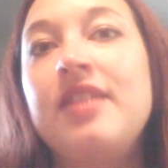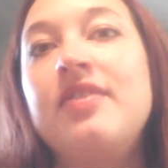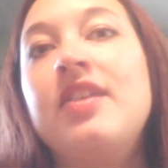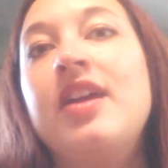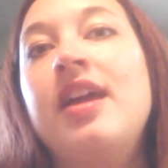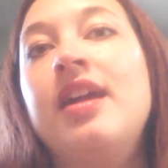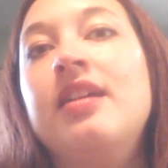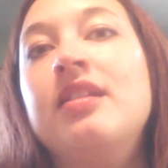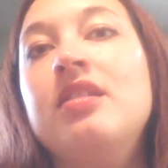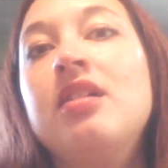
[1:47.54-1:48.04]
and
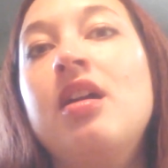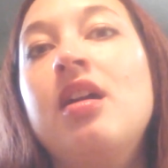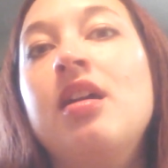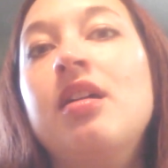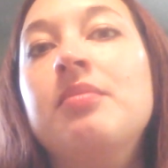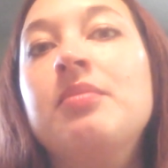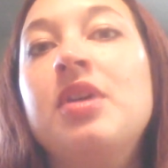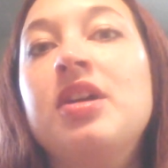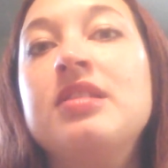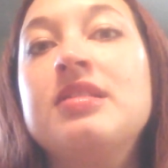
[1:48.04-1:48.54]
then
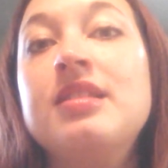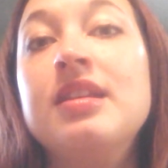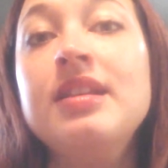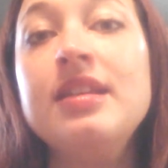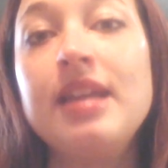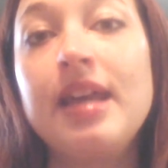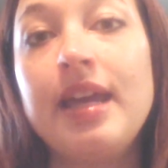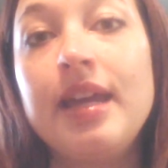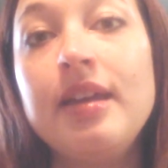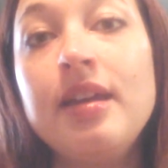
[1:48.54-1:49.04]
on
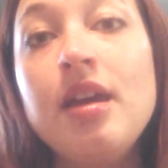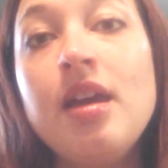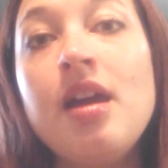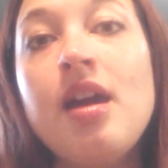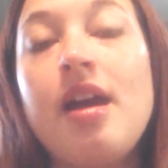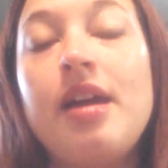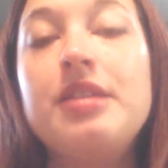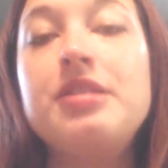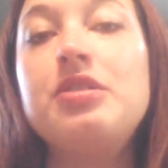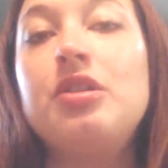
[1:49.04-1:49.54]
Sunday
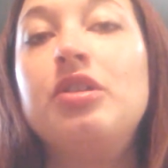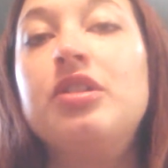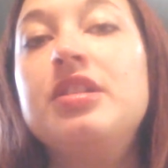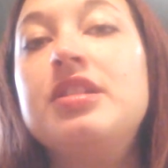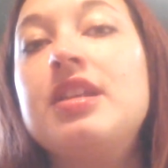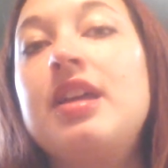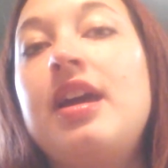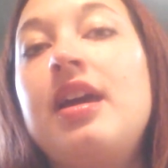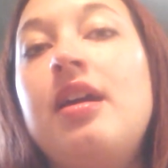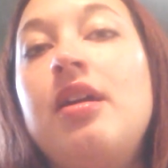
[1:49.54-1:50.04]
I started
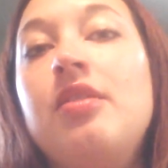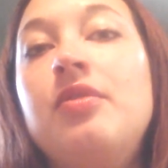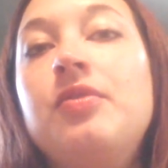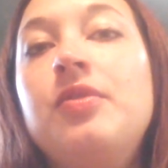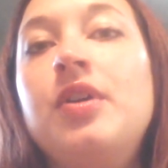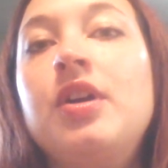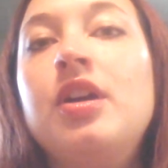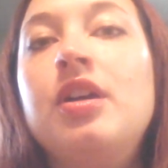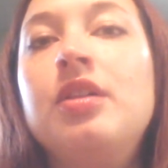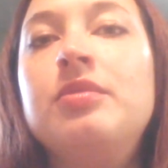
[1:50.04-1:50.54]
to have